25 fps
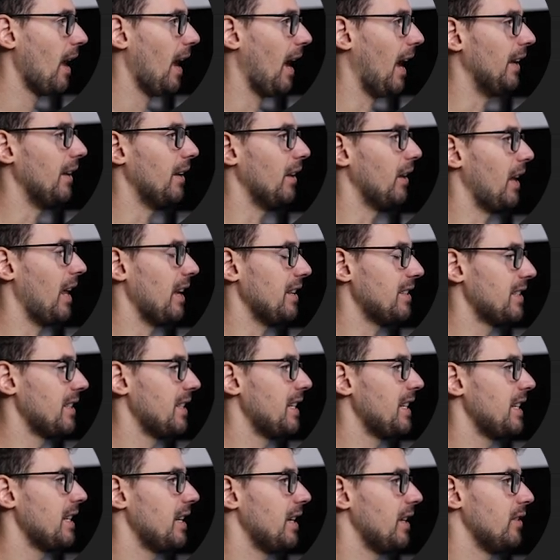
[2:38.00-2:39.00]
and the lesson
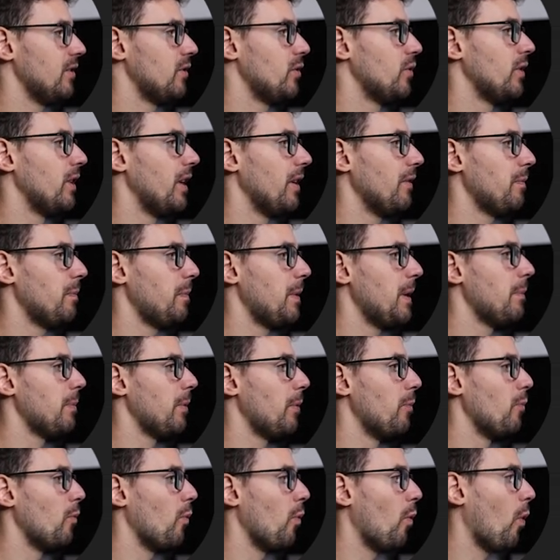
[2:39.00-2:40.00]
here is to give
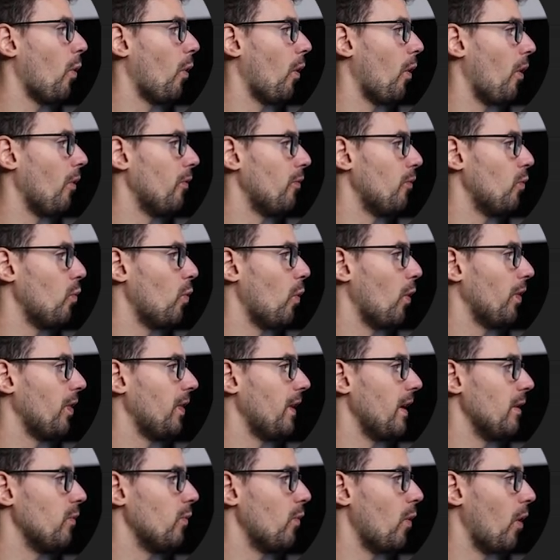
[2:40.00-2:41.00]
people more of what
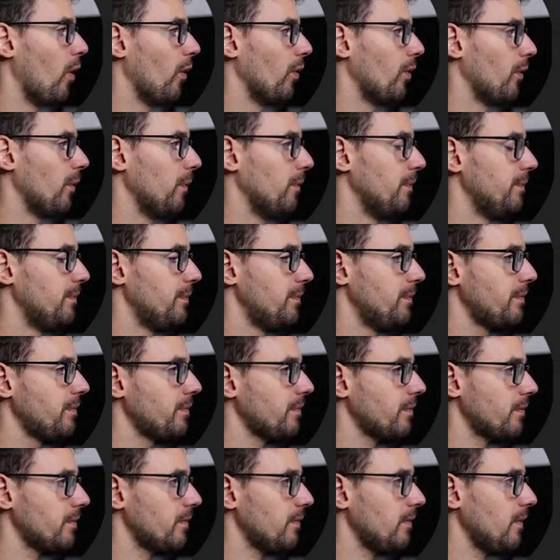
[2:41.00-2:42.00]
they want
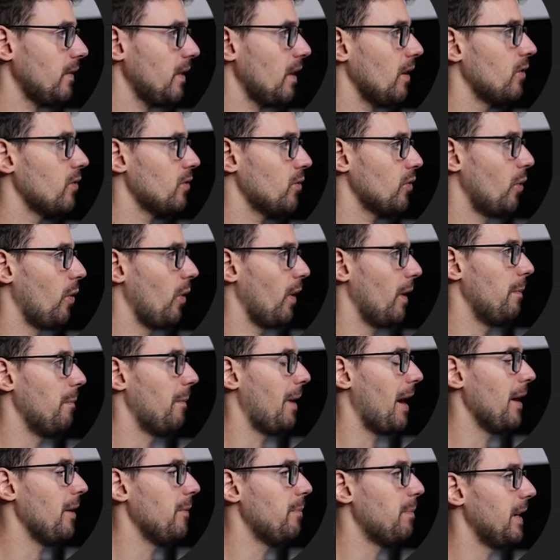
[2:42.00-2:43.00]
so in
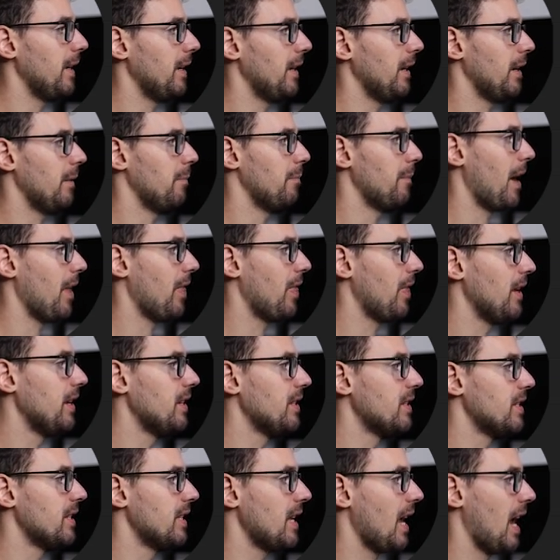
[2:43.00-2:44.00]
my opinion and my
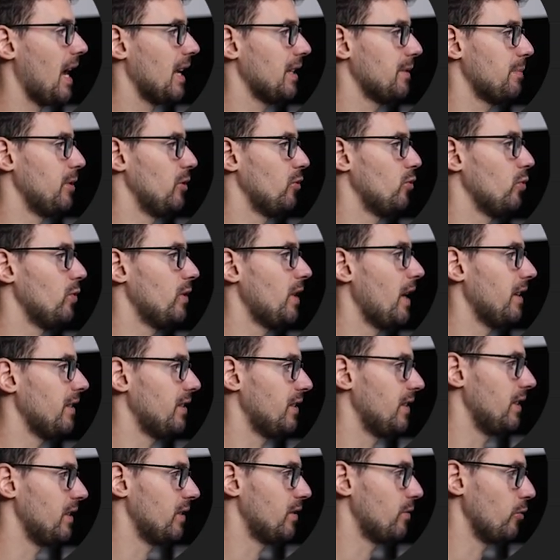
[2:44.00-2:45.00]
thesis has been to
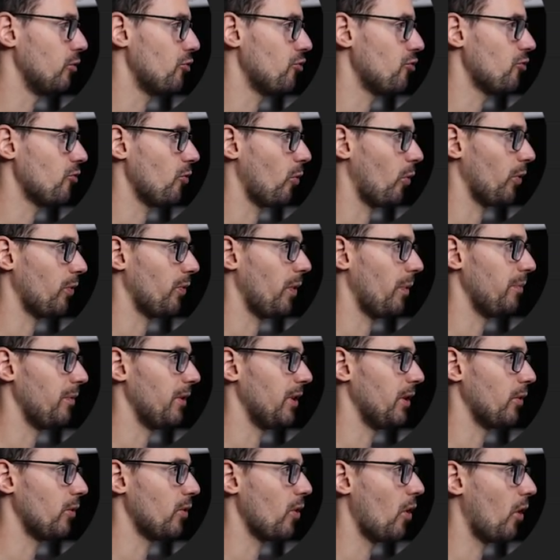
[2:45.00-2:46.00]
test this with short form
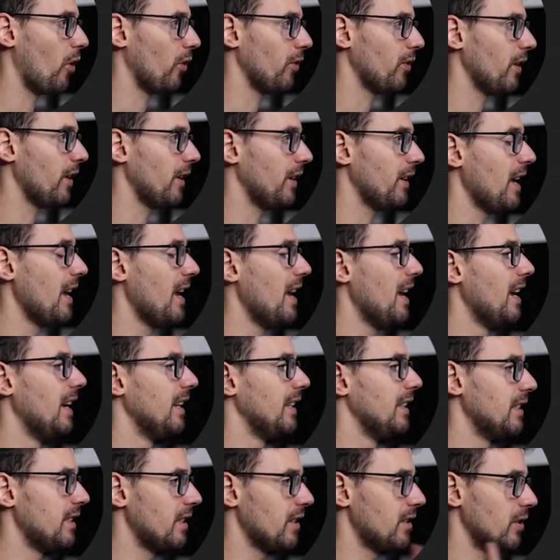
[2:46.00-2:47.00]
video content.
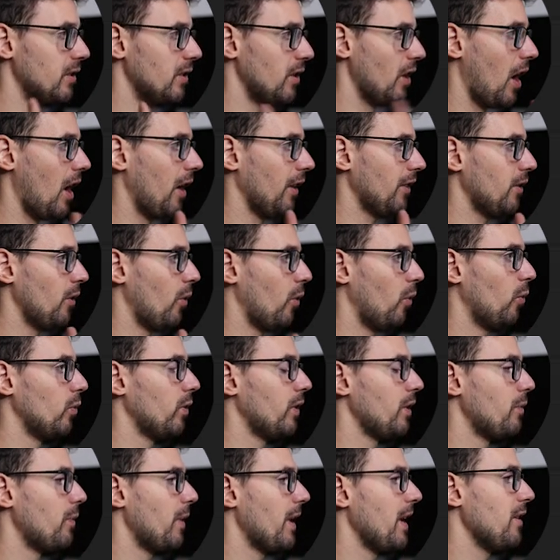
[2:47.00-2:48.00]
This is not the
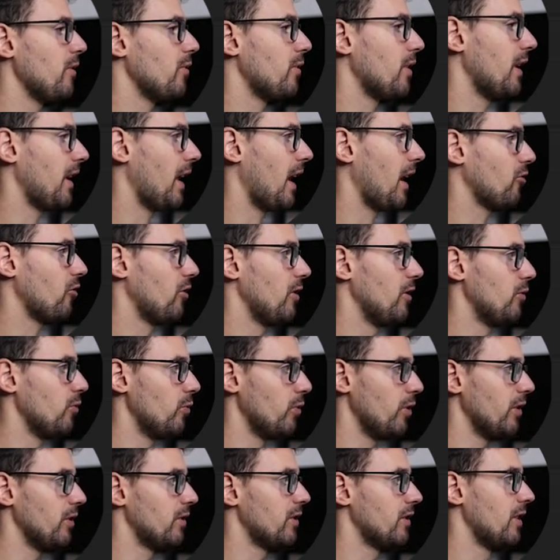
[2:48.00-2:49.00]
only way you can actually
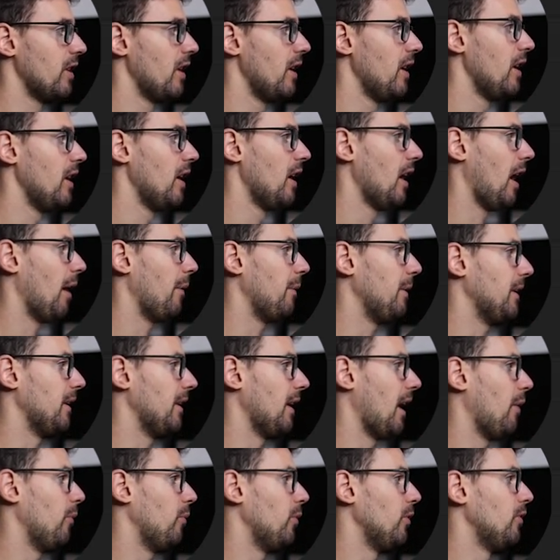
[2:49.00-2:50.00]
do this. I mean,
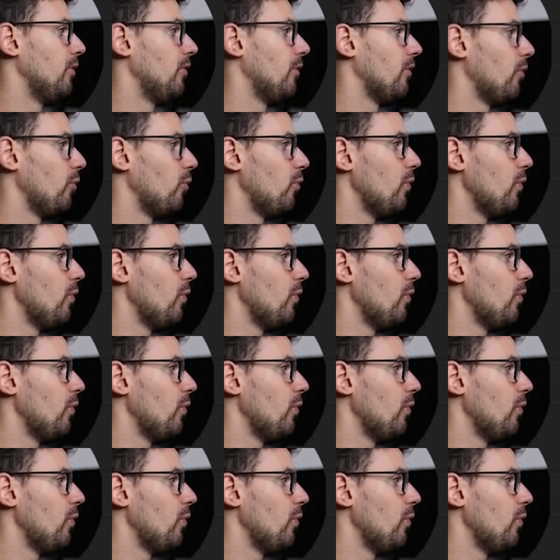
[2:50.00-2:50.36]
I wouldn't